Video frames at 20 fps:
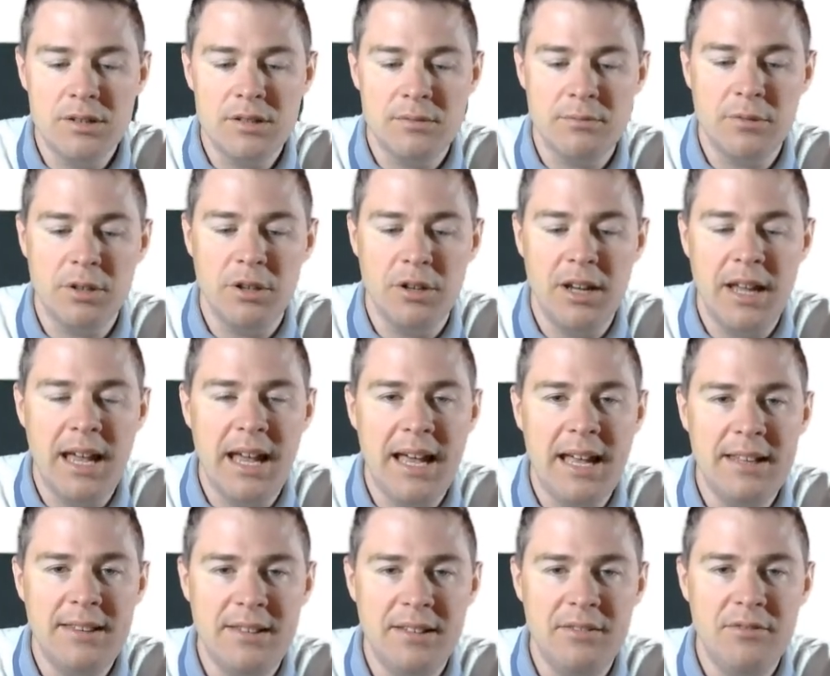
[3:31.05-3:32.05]
So I'm gonna
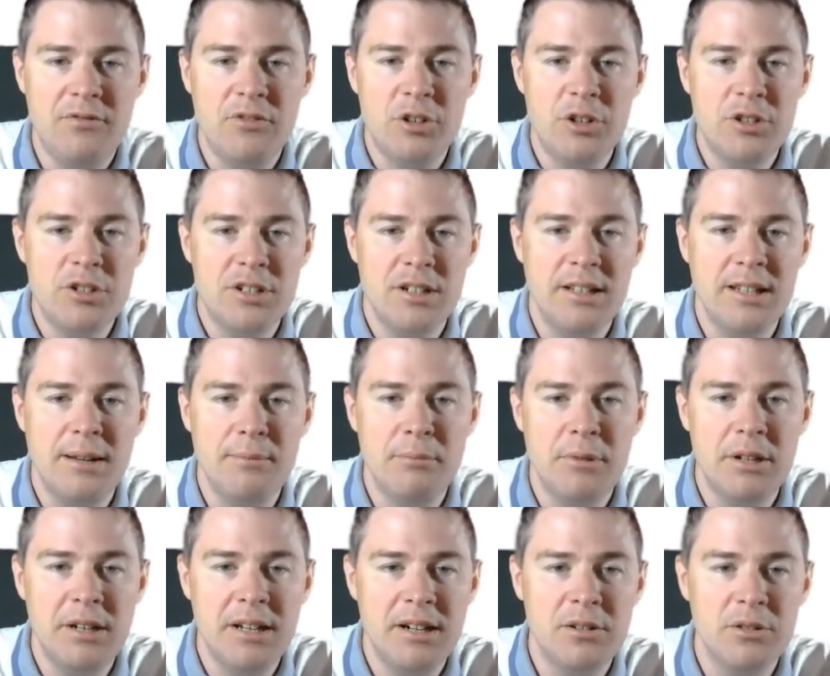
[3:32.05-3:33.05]
add the version
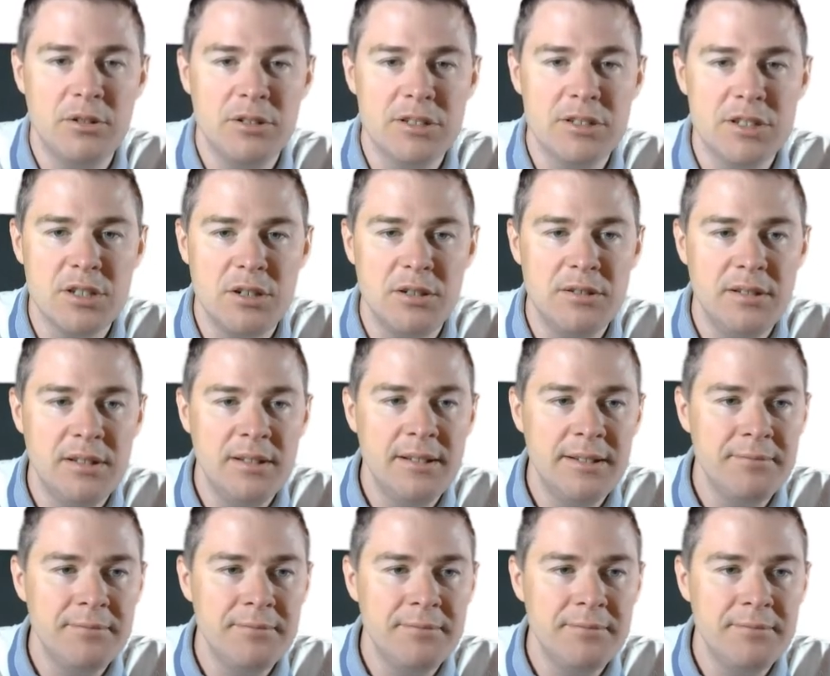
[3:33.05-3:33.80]
number there also.